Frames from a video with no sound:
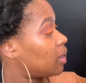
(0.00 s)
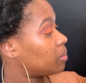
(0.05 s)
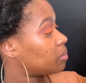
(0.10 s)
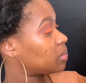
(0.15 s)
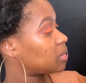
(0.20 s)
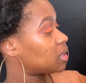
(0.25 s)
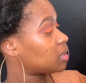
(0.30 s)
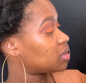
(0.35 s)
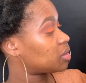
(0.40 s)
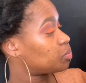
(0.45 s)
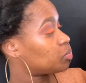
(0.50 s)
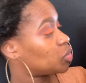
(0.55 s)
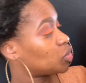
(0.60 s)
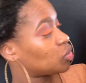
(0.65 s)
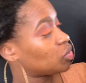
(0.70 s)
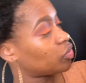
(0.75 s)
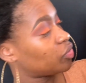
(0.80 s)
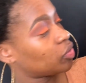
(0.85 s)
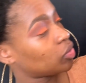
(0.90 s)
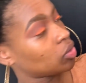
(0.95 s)
This
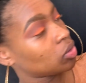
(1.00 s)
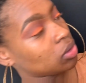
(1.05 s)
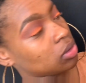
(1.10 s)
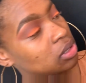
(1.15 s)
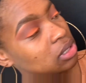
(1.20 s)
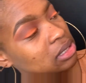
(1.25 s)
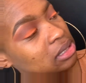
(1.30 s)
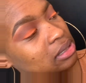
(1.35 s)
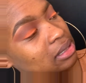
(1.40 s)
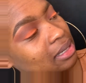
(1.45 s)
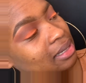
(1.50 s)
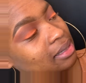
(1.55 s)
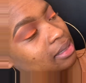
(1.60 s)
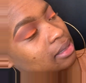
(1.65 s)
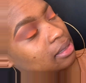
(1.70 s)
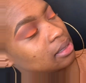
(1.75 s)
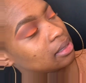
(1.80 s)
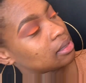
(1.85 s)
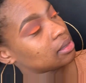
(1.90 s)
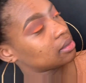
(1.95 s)
beautiful, it's
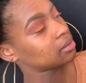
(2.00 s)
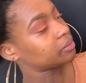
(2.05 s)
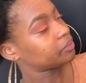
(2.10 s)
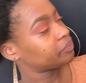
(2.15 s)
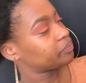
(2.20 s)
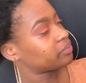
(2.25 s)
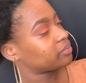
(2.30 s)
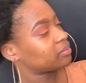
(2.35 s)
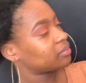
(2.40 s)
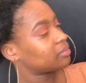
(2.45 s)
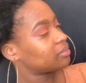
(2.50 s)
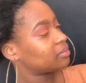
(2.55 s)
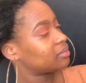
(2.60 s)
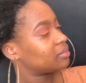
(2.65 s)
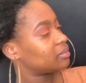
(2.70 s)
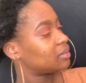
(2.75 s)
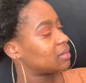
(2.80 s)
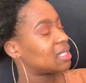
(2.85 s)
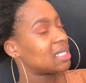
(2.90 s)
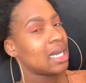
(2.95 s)

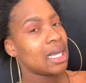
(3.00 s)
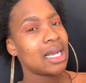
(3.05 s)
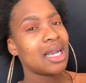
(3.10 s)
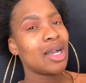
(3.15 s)
like a